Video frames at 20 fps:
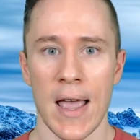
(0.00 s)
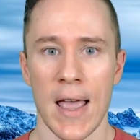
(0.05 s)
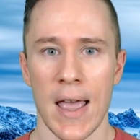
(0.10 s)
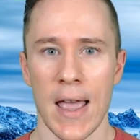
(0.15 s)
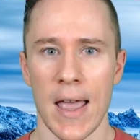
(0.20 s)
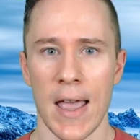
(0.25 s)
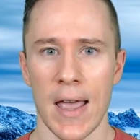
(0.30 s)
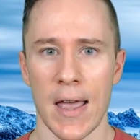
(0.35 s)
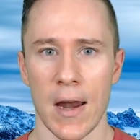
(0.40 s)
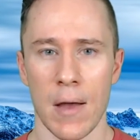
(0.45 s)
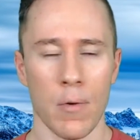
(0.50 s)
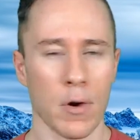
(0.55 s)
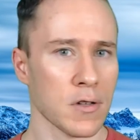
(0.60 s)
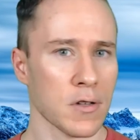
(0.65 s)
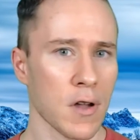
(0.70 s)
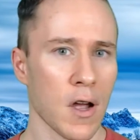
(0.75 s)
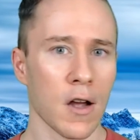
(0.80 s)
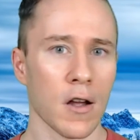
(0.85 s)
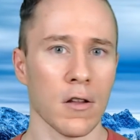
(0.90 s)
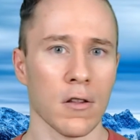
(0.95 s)
And I want to
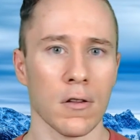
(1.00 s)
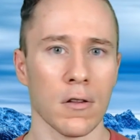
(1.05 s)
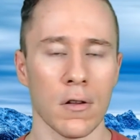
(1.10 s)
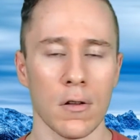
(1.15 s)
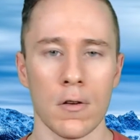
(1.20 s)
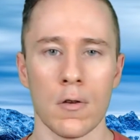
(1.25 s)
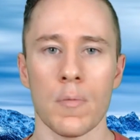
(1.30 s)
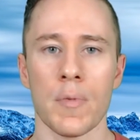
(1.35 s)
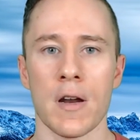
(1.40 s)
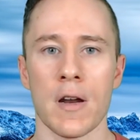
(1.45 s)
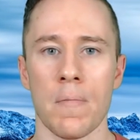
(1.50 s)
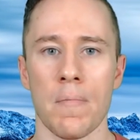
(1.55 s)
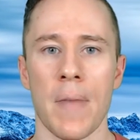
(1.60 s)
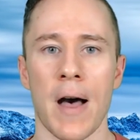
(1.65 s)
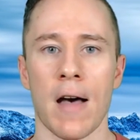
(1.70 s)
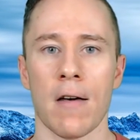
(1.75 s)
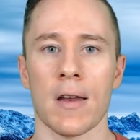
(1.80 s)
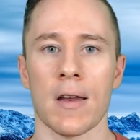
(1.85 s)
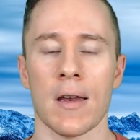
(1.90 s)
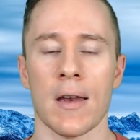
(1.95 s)
talk a little bit
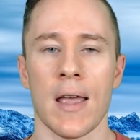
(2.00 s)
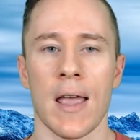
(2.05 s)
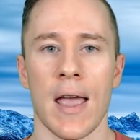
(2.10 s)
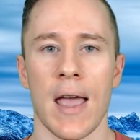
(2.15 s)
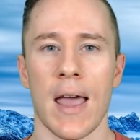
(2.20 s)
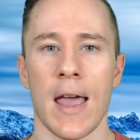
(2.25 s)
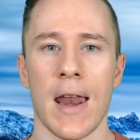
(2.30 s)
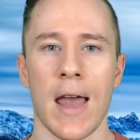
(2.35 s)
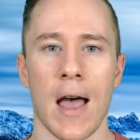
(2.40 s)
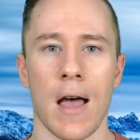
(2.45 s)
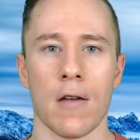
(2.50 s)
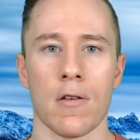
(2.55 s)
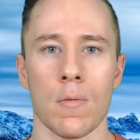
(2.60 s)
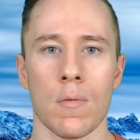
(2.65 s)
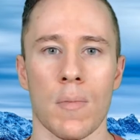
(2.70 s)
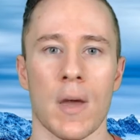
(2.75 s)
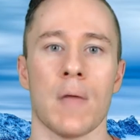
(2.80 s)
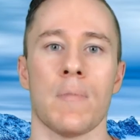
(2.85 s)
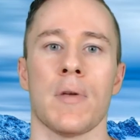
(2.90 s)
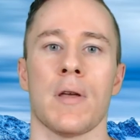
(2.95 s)
about it and how you
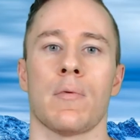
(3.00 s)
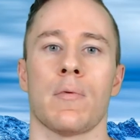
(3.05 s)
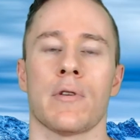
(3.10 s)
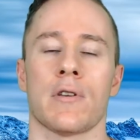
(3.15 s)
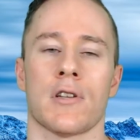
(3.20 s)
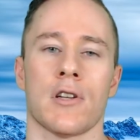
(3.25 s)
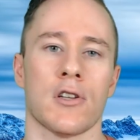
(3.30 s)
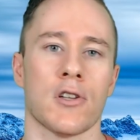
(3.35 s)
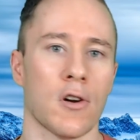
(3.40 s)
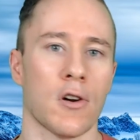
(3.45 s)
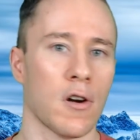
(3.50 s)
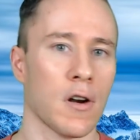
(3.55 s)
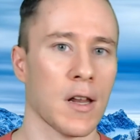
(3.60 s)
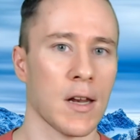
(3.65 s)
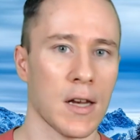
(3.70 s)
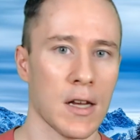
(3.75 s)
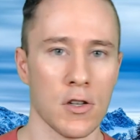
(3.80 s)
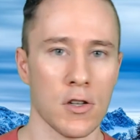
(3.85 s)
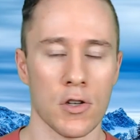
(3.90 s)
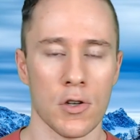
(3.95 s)
might be able to turn it
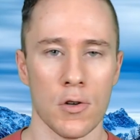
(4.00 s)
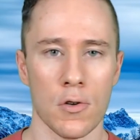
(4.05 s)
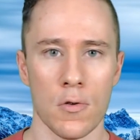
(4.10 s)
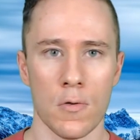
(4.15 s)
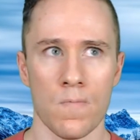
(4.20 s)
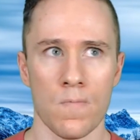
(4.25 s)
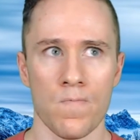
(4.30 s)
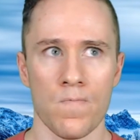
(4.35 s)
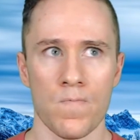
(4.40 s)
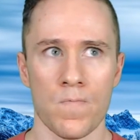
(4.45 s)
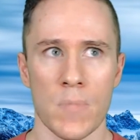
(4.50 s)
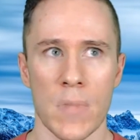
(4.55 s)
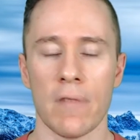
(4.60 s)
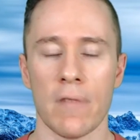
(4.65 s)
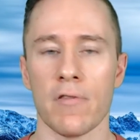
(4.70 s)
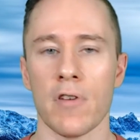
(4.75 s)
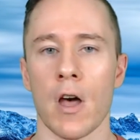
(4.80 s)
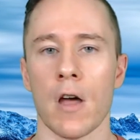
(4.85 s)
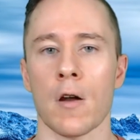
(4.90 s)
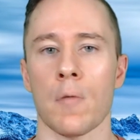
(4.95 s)
into, if
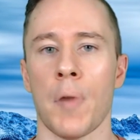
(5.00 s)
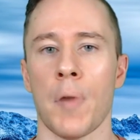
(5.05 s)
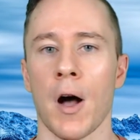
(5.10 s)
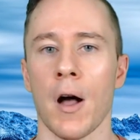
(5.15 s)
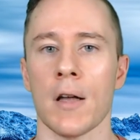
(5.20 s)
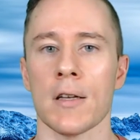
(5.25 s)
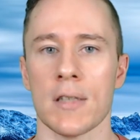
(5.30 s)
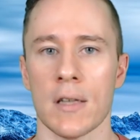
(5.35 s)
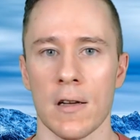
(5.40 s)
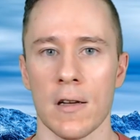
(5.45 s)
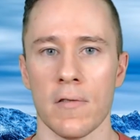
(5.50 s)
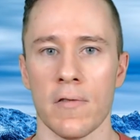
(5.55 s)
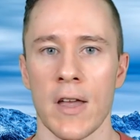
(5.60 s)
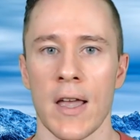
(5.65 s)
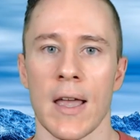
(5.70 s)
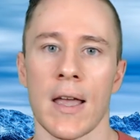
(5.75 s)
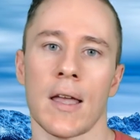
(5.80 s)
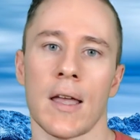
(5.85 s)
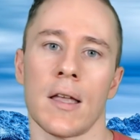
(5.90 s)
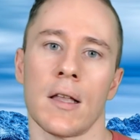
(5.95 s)
not a positive,
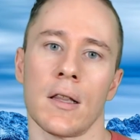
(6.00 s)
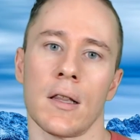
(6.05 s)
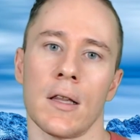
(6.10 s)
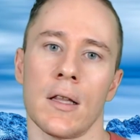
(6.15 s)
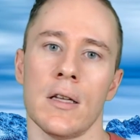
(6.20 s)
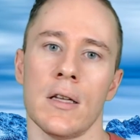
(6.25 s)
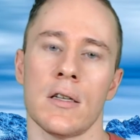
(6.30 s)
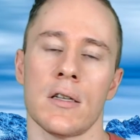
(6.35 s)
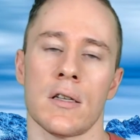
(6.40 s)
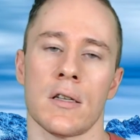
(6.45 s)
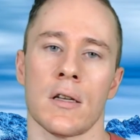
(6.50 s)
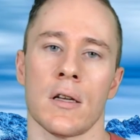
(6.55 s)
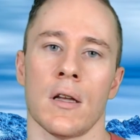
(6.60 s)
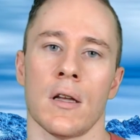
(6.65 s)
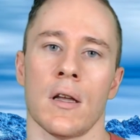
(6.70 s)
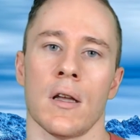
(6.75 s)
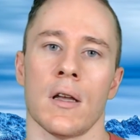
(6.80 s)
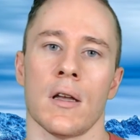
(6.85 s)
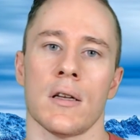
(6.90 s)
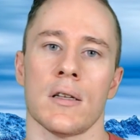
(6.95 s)
at least
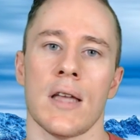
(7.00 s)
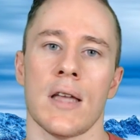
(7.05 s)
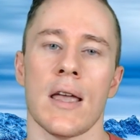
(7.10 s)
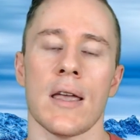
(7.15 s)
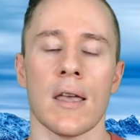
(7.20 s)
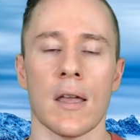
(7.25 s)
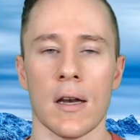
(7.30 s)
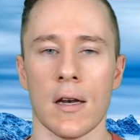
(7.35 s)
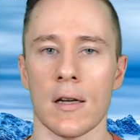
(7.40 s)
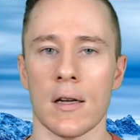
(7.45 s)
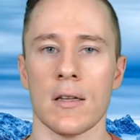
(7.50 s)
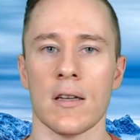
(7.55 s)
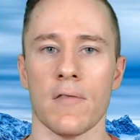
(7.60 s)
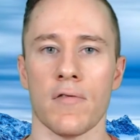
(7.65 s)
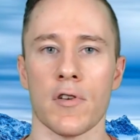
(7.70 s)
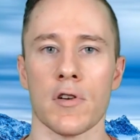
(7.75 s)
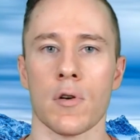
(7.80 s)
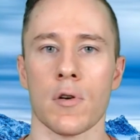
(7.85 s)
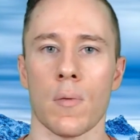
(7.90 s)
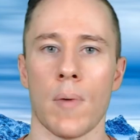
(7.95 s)
take it in a
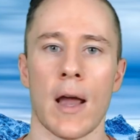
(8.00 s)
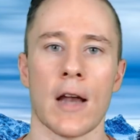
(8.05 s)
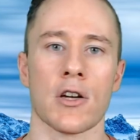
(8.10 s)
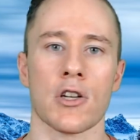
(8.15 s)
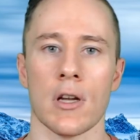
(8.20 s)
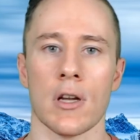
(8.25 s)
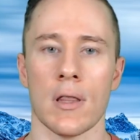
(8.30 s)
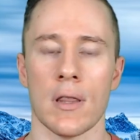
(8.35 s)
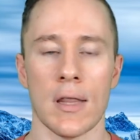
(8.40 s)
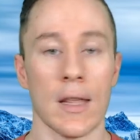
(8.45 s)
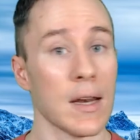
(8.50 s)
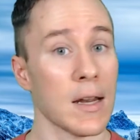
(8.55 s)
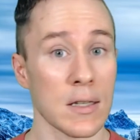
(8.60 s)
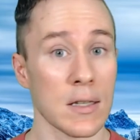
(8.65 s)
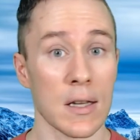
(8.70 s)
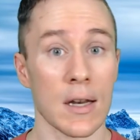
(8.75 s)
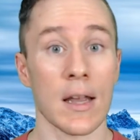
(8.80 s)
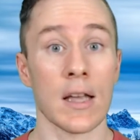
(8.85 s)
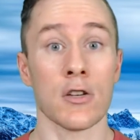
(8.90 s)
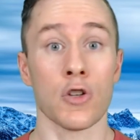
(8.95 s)
different direction that
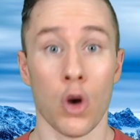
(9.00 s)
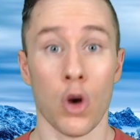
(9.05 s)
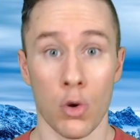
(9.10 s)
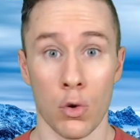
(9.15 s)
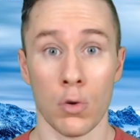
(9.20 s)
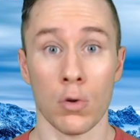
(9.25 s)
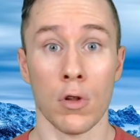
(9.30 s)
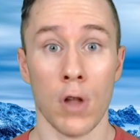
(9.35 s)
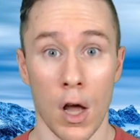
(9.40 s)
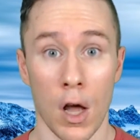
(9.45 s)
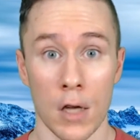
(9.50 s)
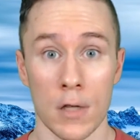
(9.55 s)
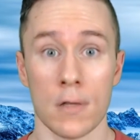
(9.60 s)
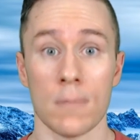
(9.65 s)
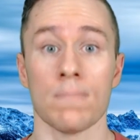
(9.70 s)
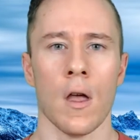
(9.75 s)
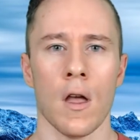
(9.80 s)
isn't a total loss.